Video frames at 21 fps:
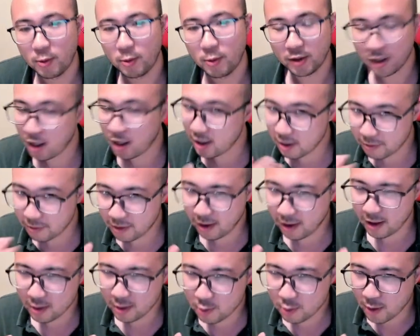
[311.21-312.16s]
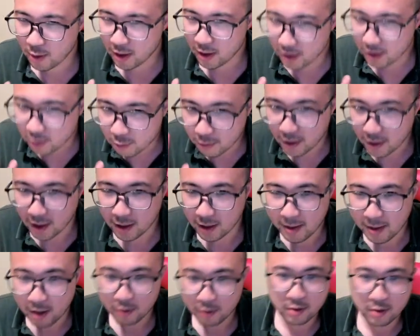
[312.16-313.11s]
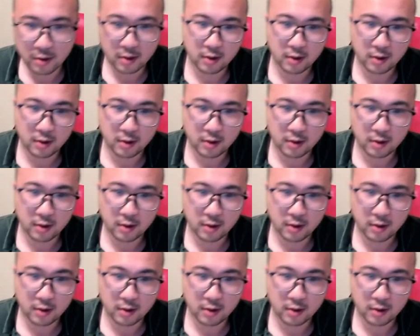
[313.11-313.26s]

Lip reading: what kind of things do I need to think about?